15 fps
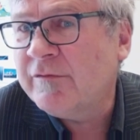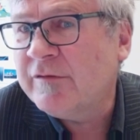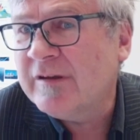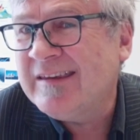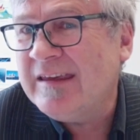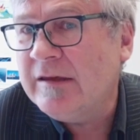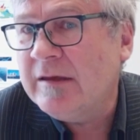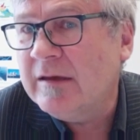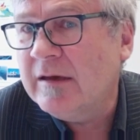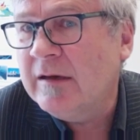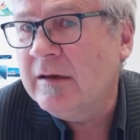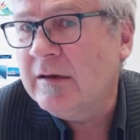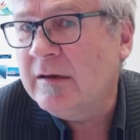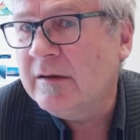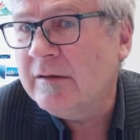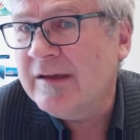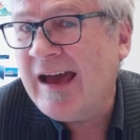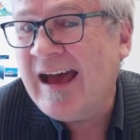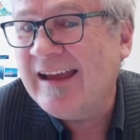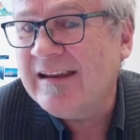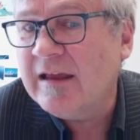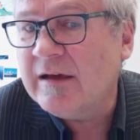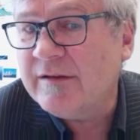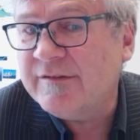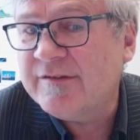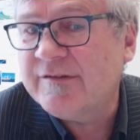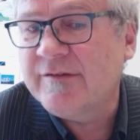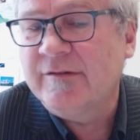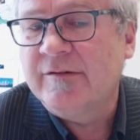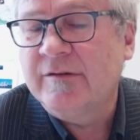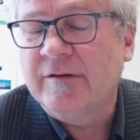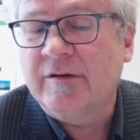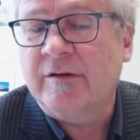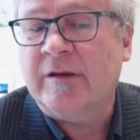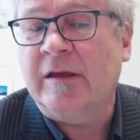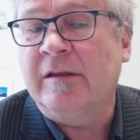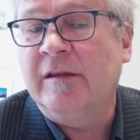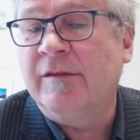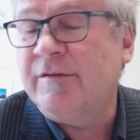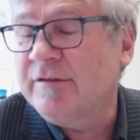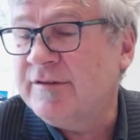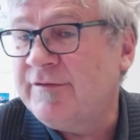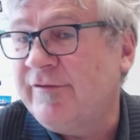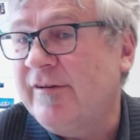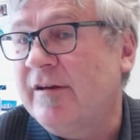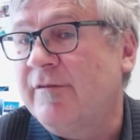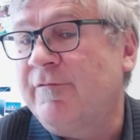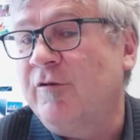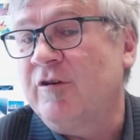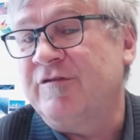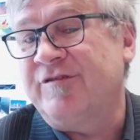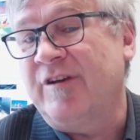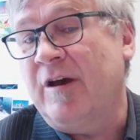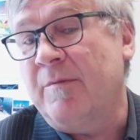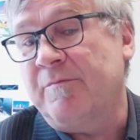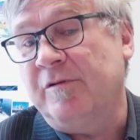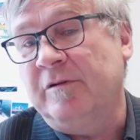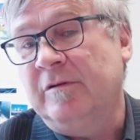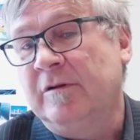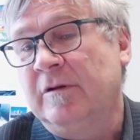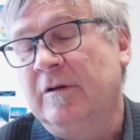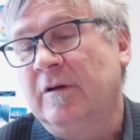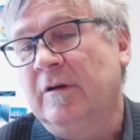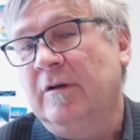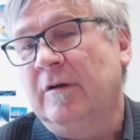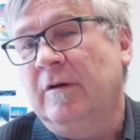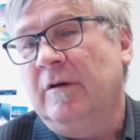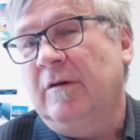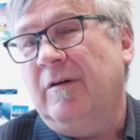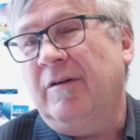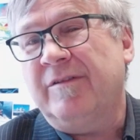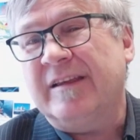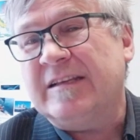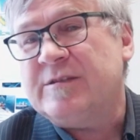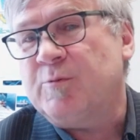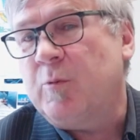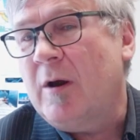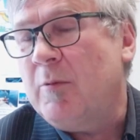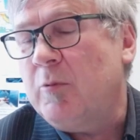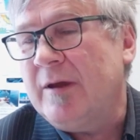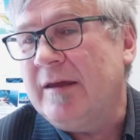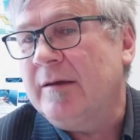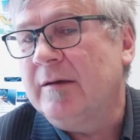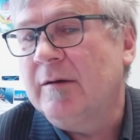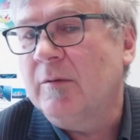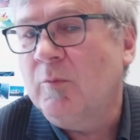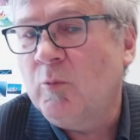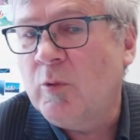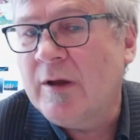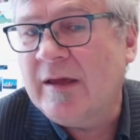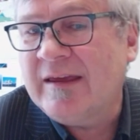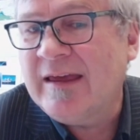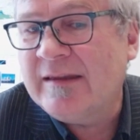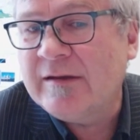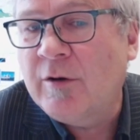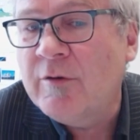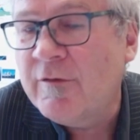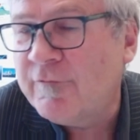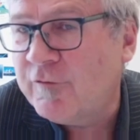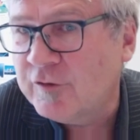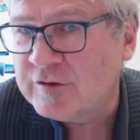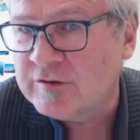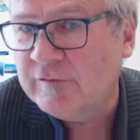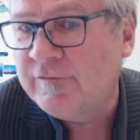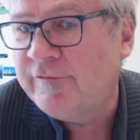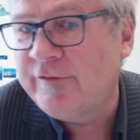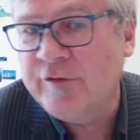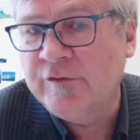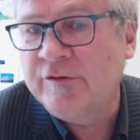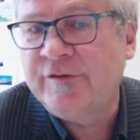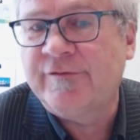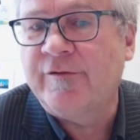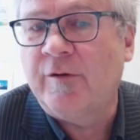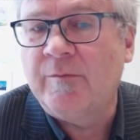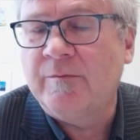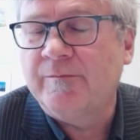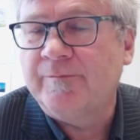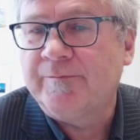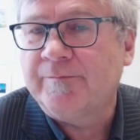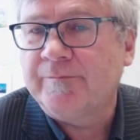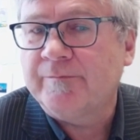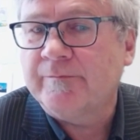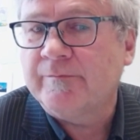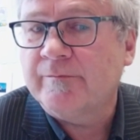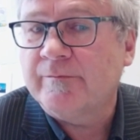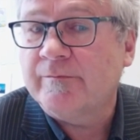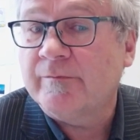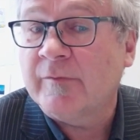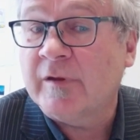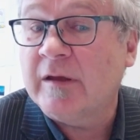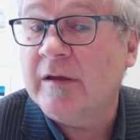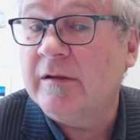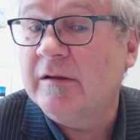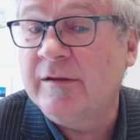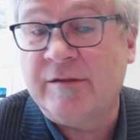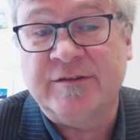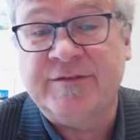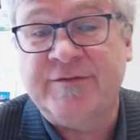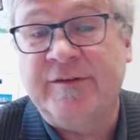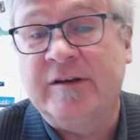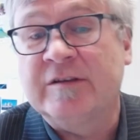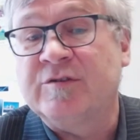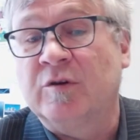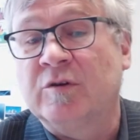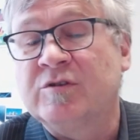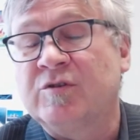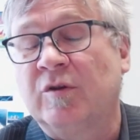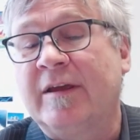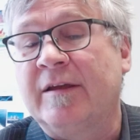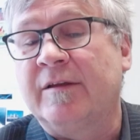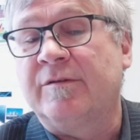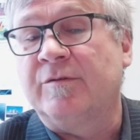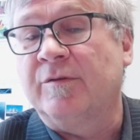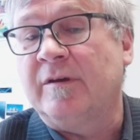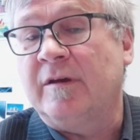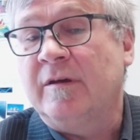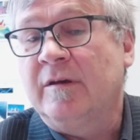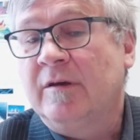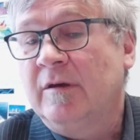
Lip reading: key the highlights. Okay, lithosphere, for example, that's where we get our fossil fuels from. Okay, lithosphere is also linked to the